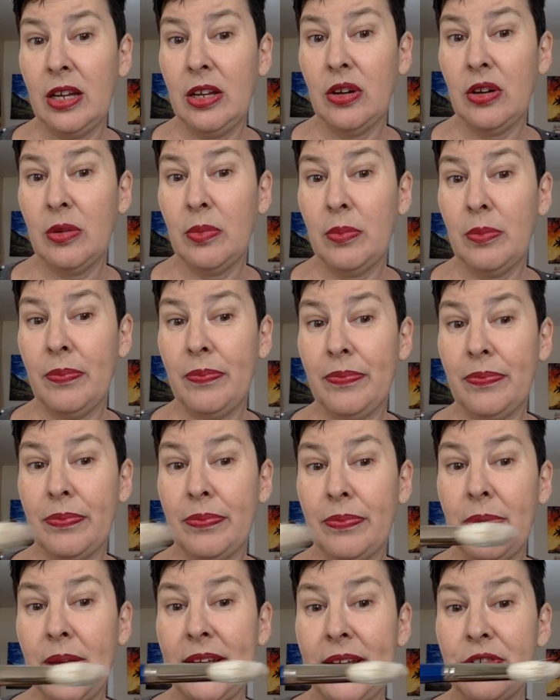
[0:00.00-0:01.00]
your
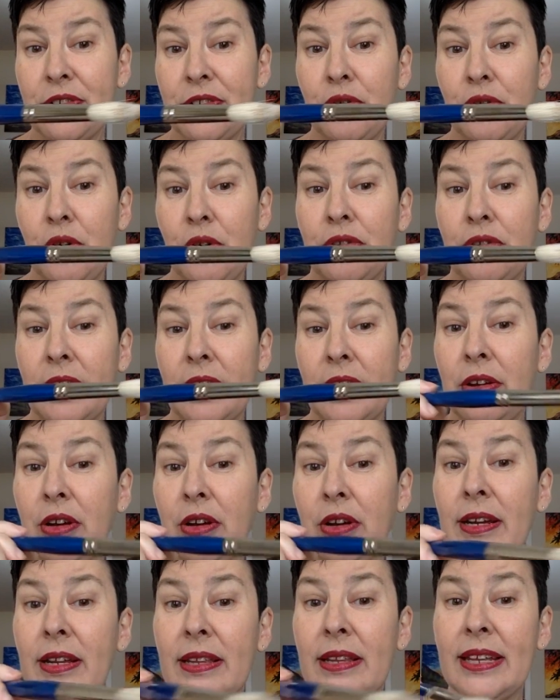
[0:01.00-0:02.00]
paint strokes and you're
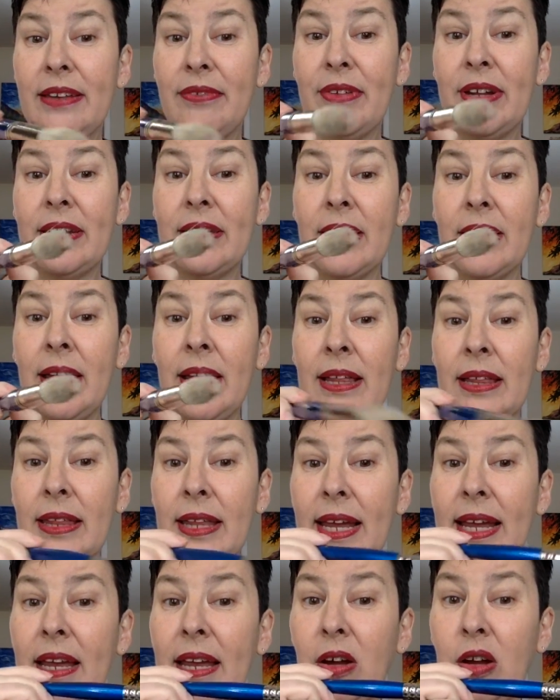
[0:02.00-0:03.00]
going to leave it.
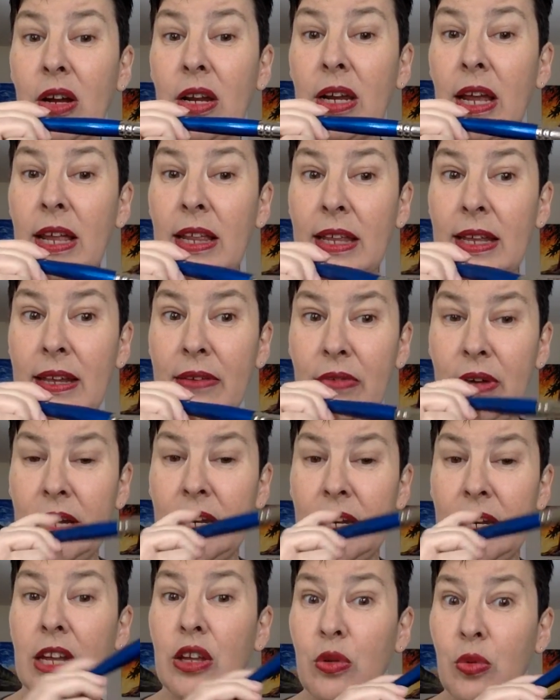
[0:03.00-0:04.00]
Lay it on, leave it.
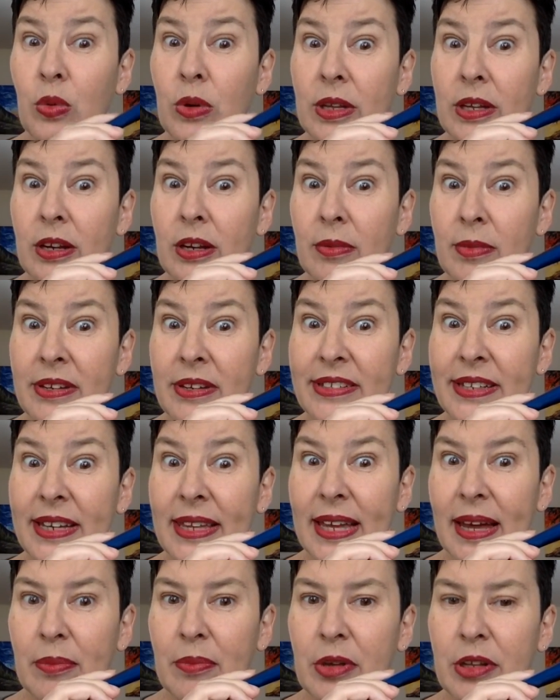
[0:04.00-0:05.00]
You will hear me say
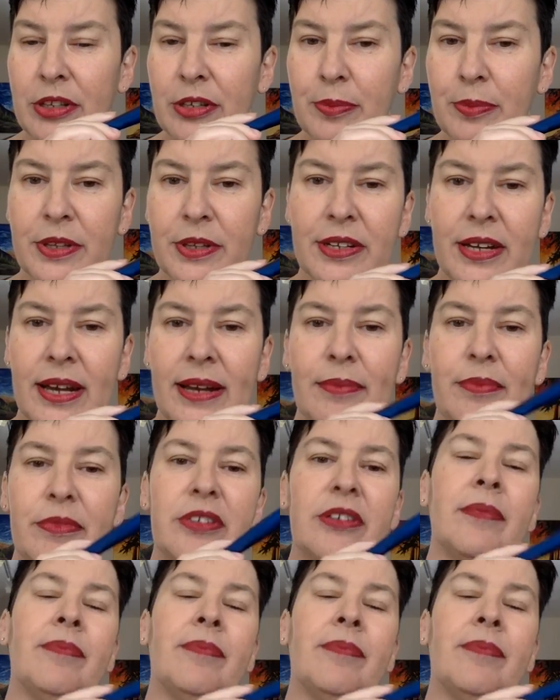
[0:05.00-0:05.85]
that multiple times.